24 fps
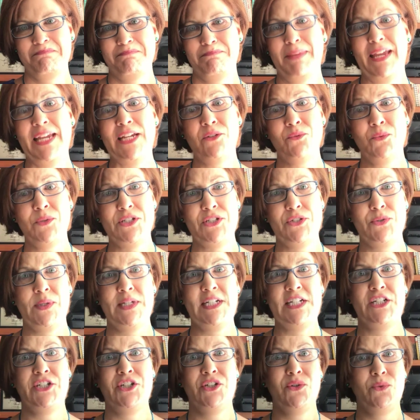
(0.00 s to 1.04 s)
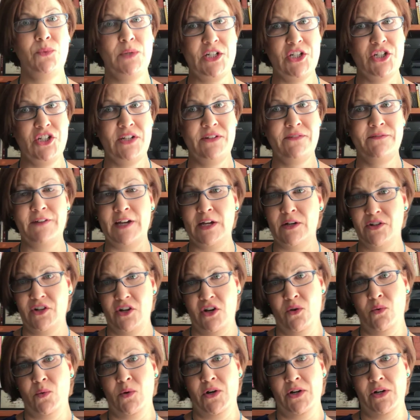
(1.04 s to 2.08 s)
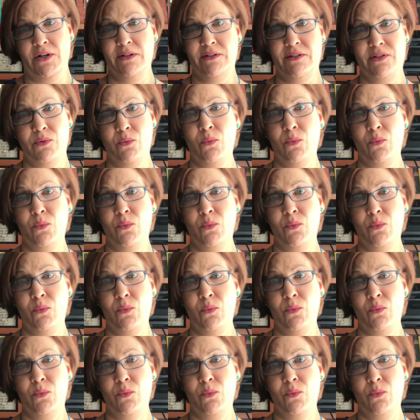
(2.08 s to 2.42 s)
Peyton was 22 when she found her words.